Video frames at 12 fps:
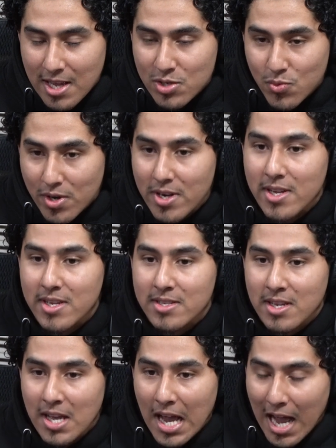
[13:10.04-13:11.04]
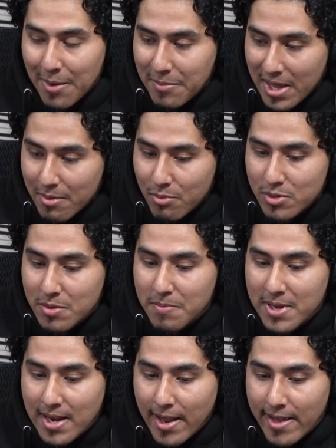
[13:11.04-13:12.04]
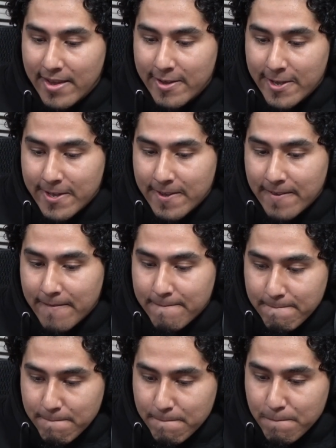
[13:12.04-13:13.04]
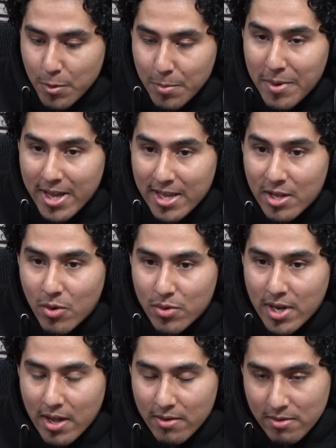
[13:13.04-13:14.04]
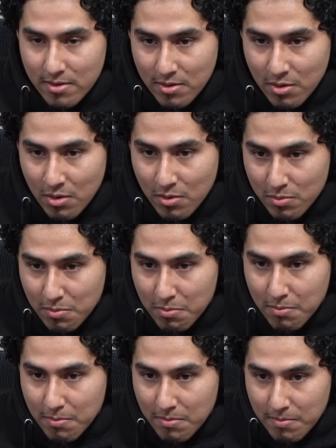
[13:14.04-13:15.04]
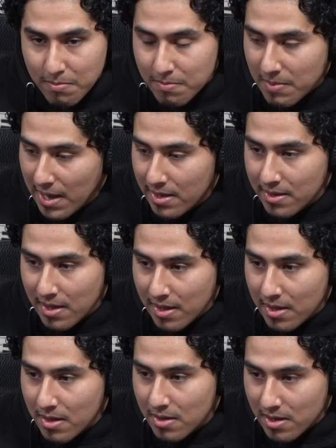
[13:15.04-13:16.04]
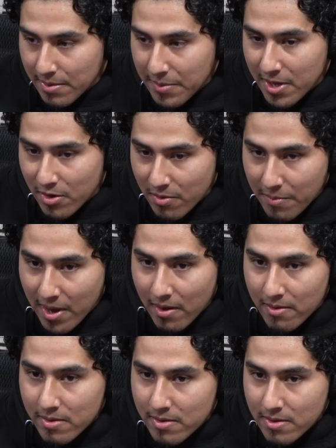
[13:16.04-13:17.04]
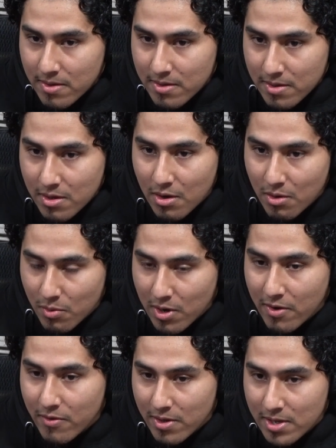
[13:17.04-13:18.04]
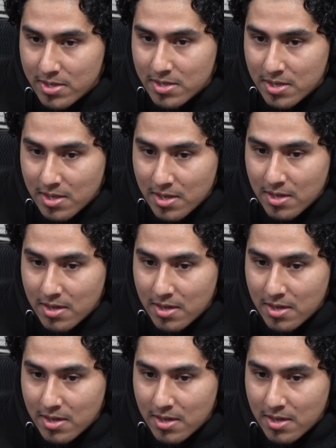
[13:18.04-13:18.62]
That's what it is. I'm able to be like, put my ego down, like, let me hear him out, whatever it is.